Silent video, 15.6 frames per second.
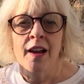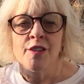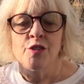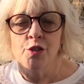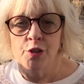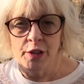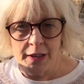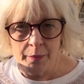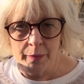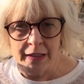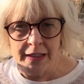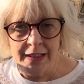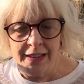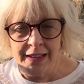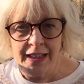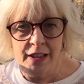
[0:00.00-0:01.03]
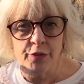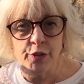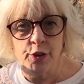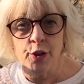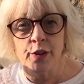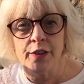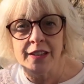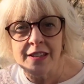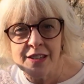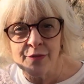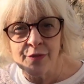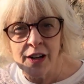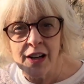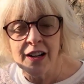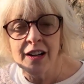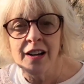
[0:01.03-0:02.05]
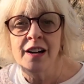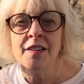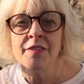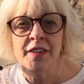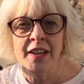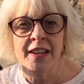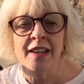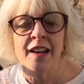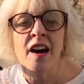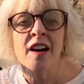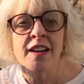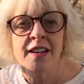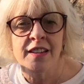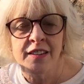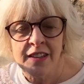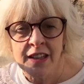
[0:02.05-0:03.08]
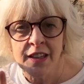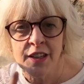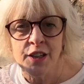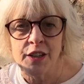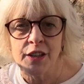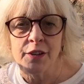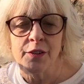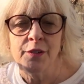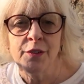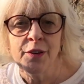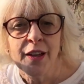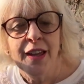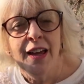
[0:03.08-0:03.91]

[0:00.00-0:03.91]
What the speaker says: joining me. If you got this far, then I thank you,